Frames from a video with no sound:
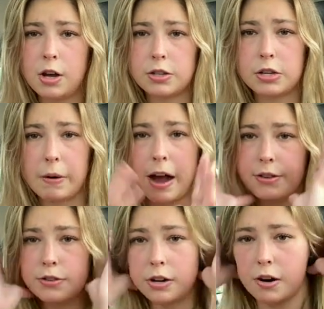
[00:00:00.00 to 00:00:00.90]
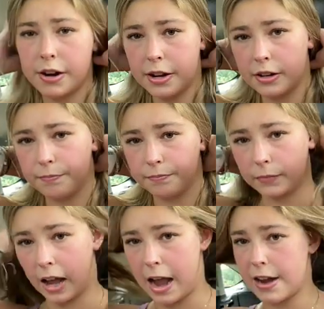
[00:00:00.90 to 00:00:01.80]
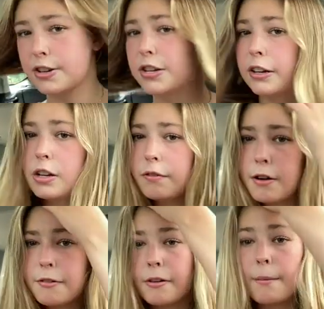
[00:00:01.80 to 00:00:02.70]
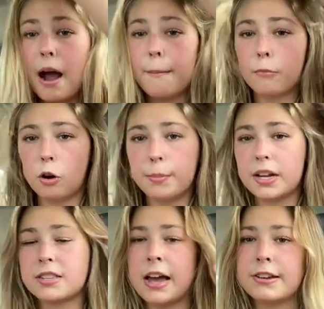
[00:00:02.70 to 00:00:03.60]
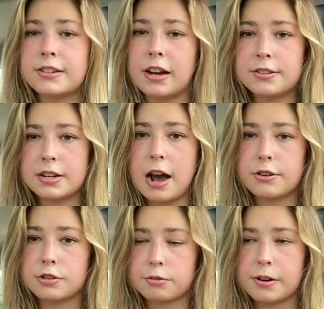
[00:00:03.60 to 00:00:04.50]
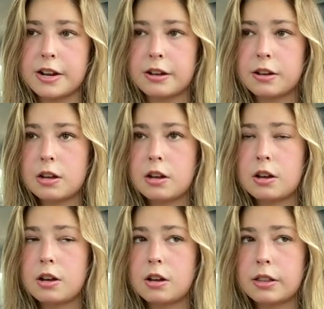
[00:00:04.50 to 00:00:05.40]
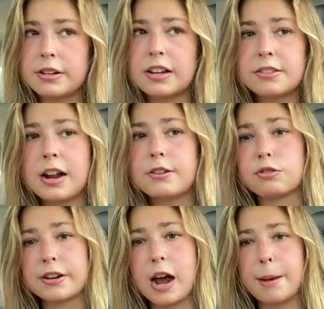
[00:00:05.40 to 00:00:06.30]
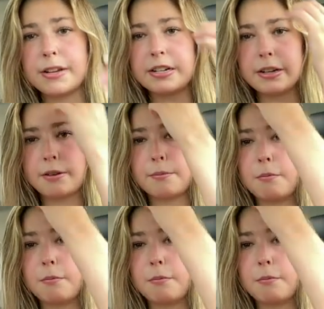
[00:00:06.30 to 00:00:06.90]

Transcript: So I started, I had to change over from Enbrel because that does not treat that does not treat IBD.